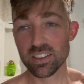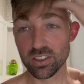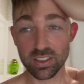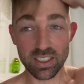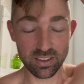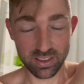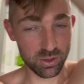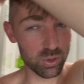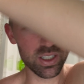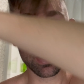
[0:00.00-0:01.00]
just kind of see
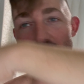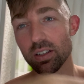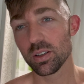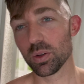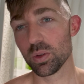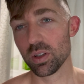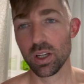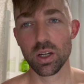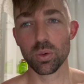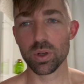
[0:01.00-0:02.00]
where
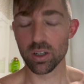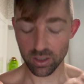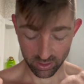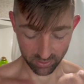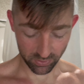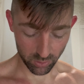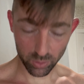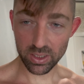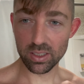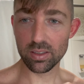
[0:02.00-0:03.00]
we are in a few
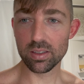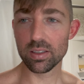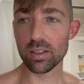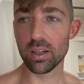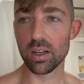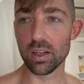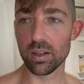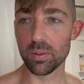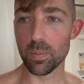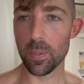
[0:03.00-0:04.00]
weeks
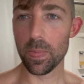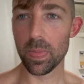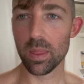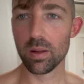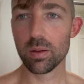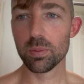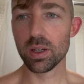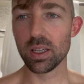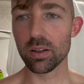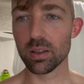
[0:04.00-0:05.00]
um, but
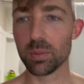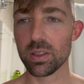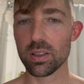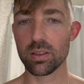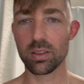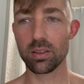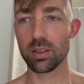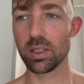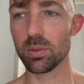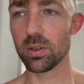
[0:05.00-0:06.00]
hang on let me turn this
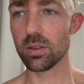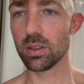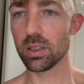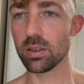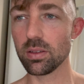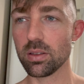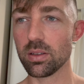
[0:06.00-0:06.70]
camera around